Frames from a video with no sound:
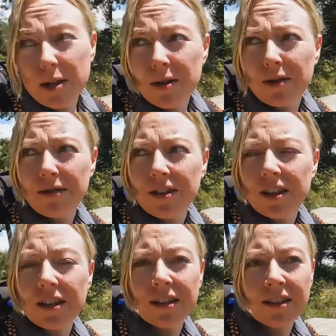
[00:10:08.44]

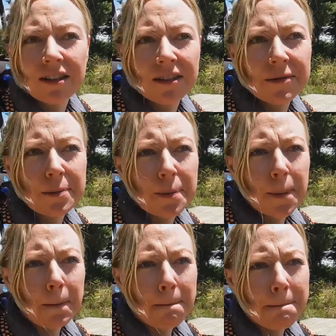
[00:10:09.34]
beautiful.
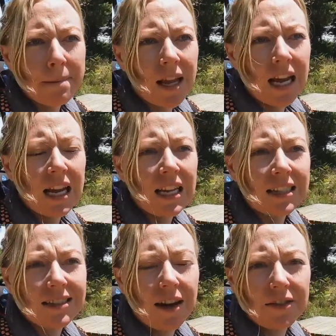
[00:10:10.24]
And
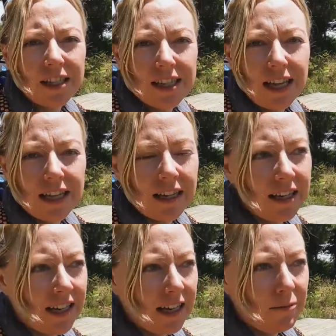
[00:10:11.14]
it's definitely
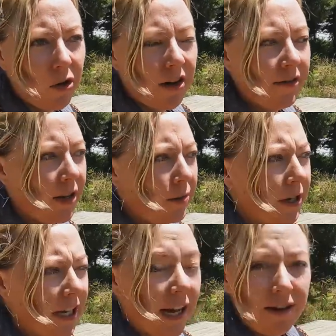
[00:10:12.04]
like getting more of a
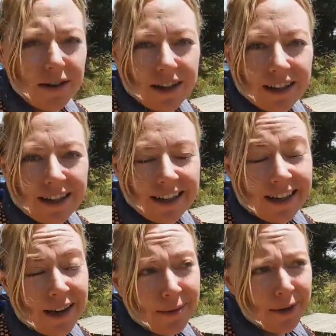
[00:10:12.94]
workout.
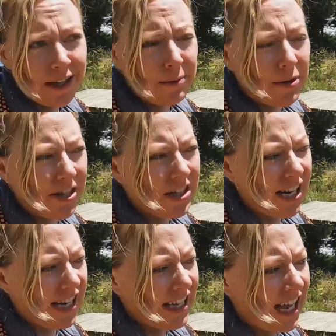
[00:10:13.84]
I'm really
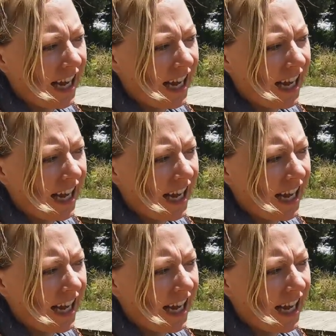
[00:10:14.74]
appreciating